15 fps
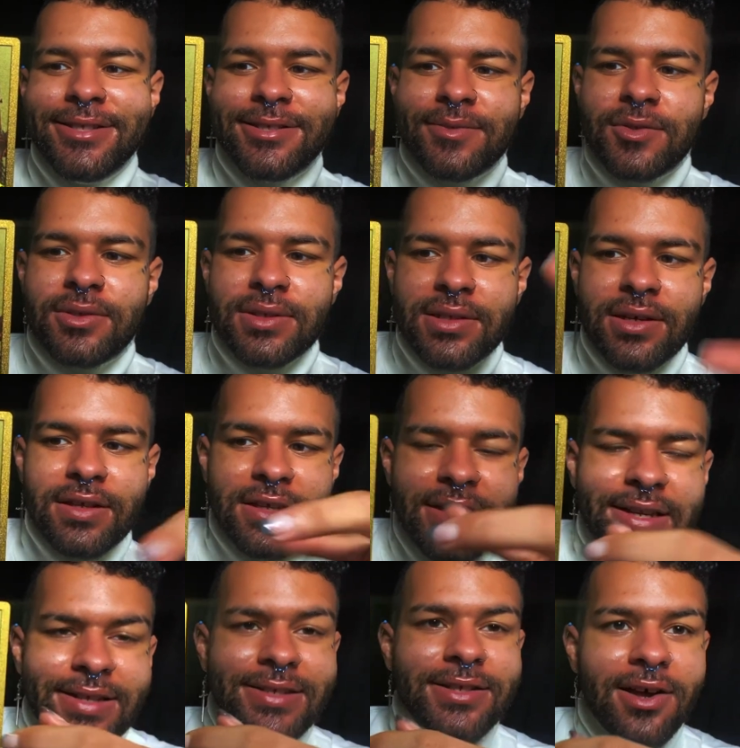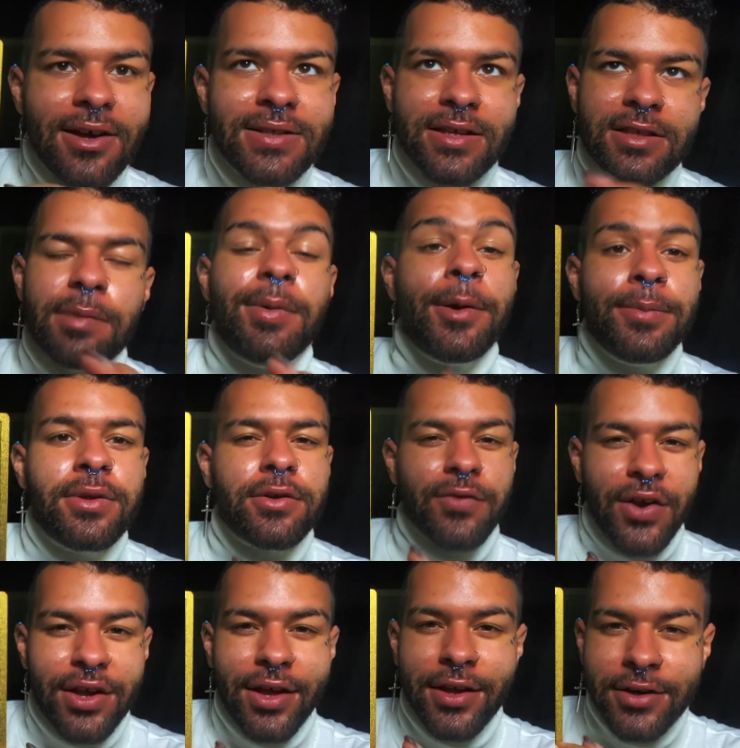it's it is called like the public
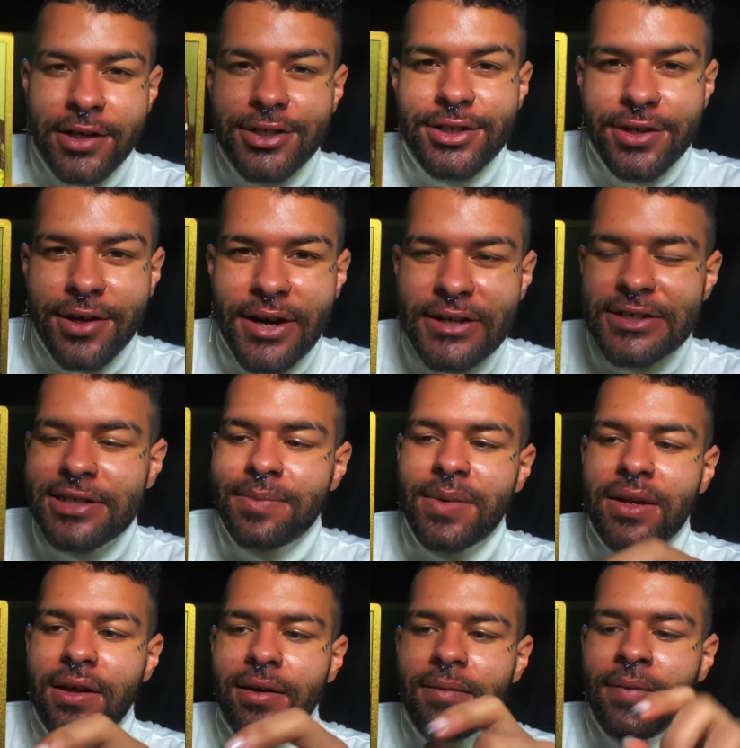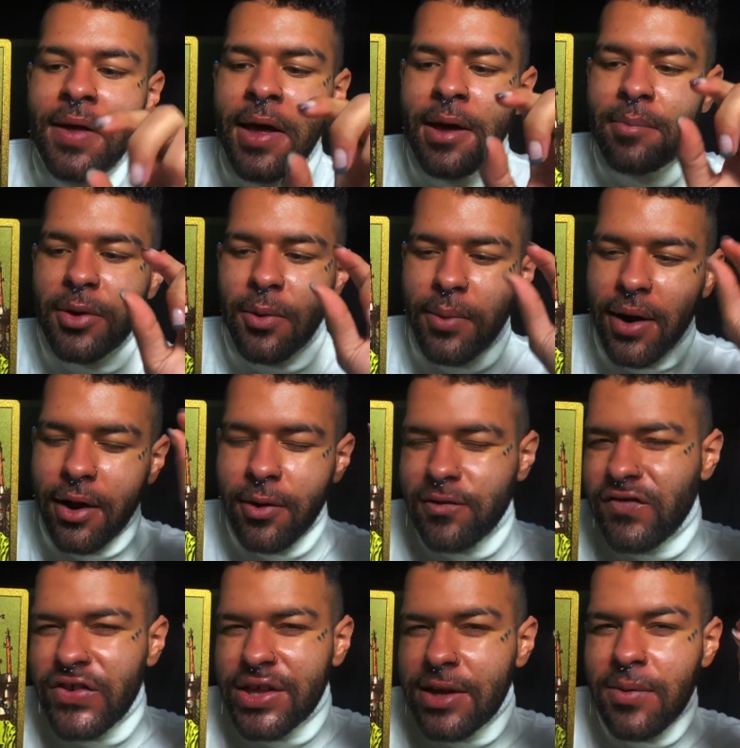recognition card gemini but what i
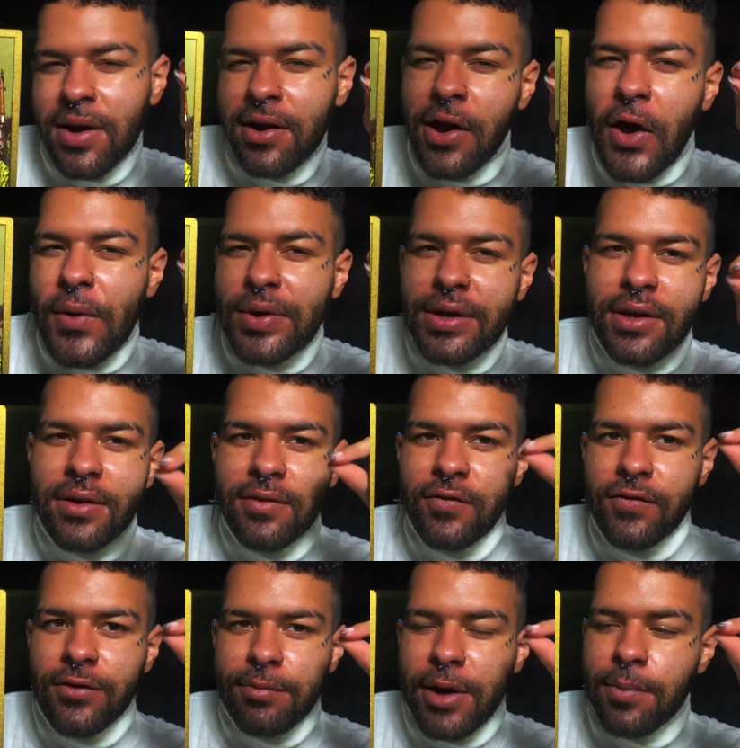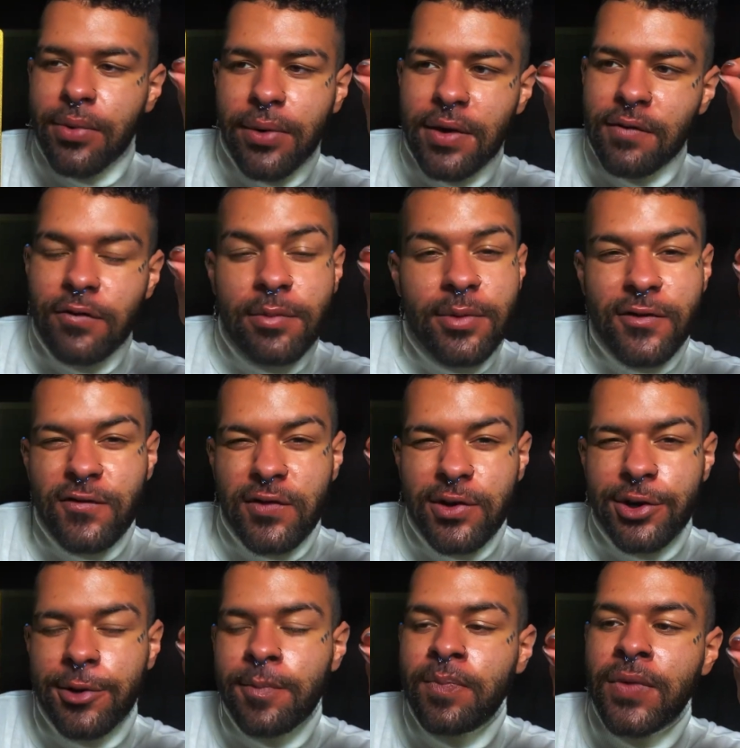really want to hone in for my point from
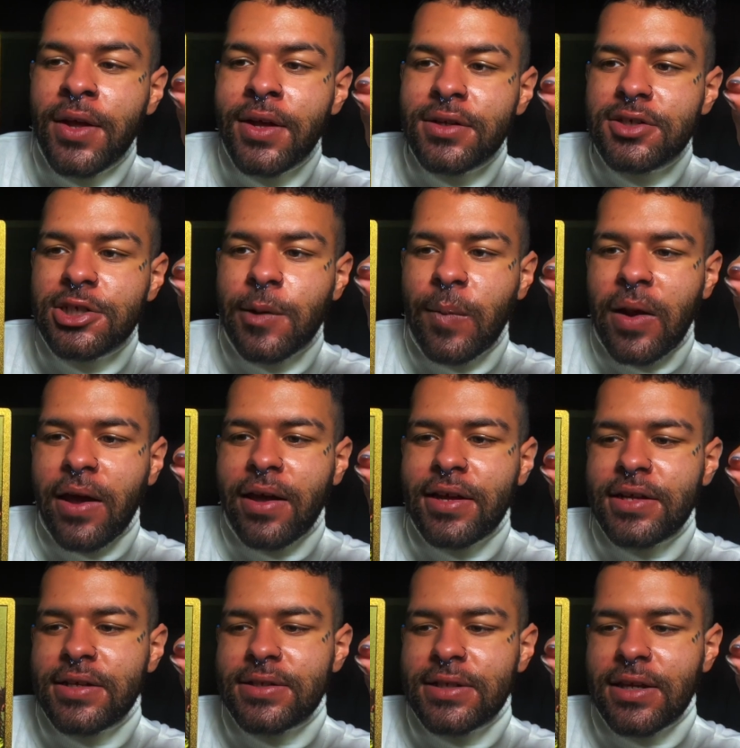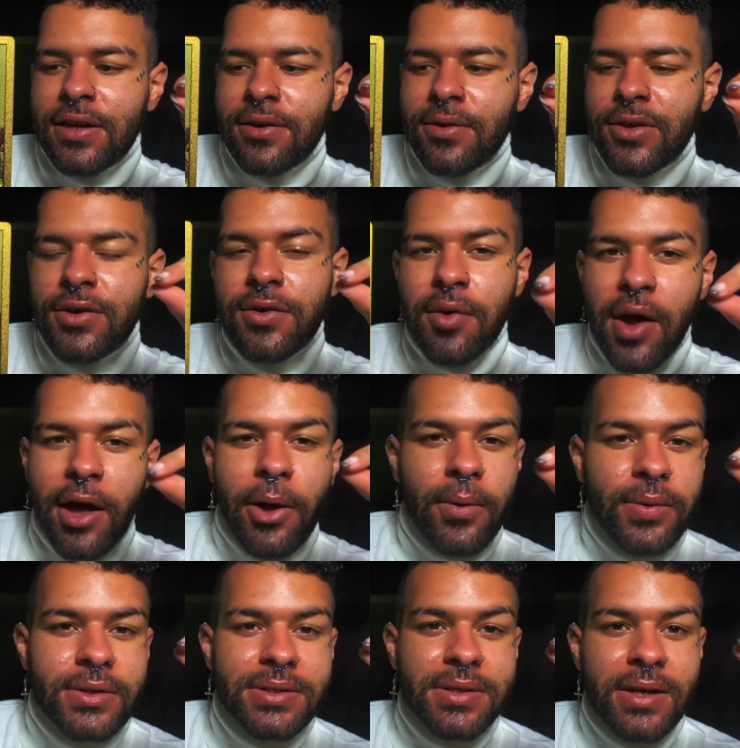before gemini is like you know how i
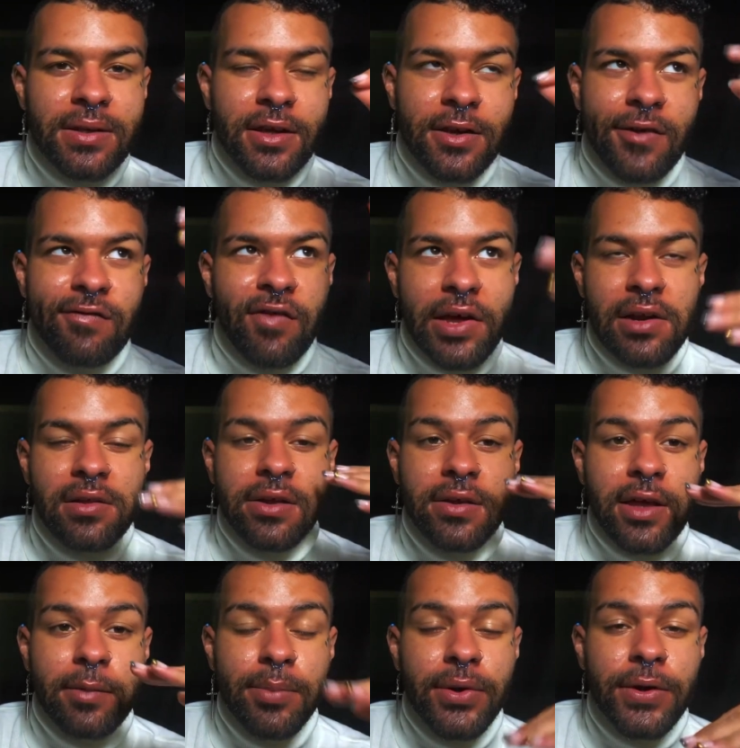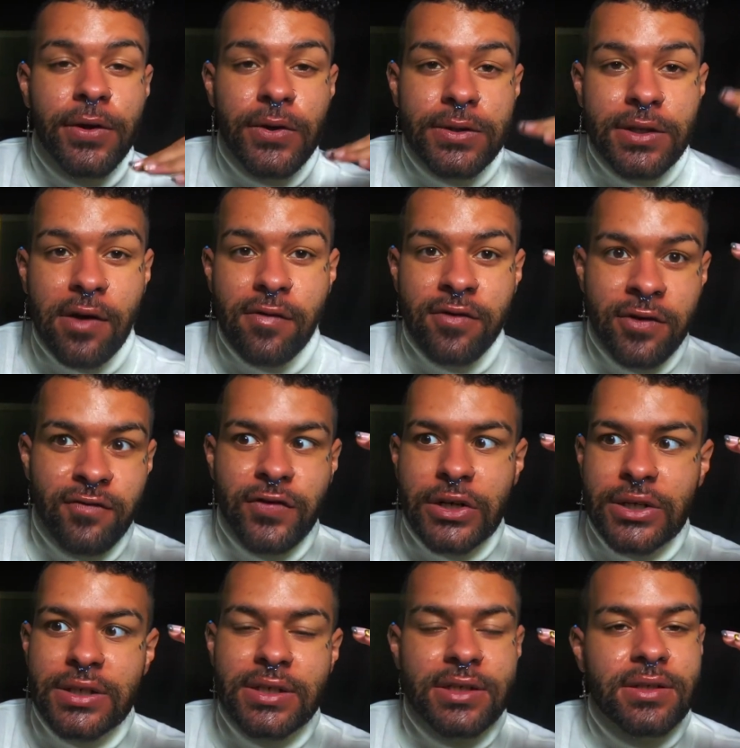was saying like you're finally like putting yourself
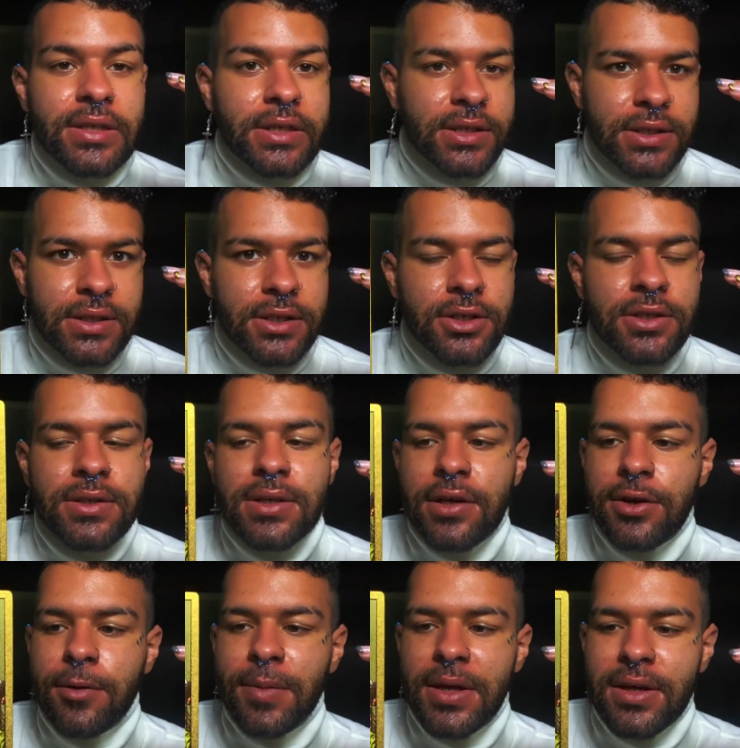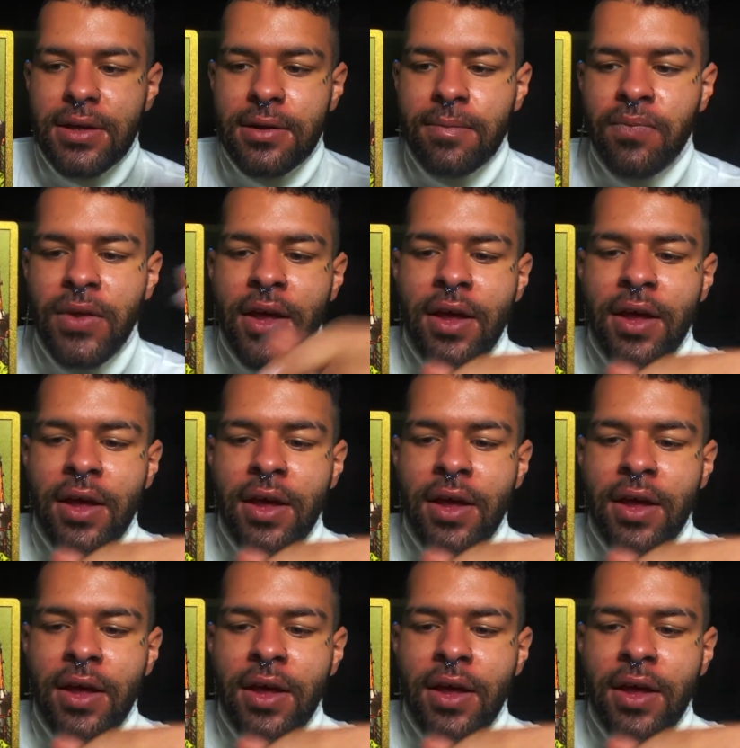first in the decisions that you're making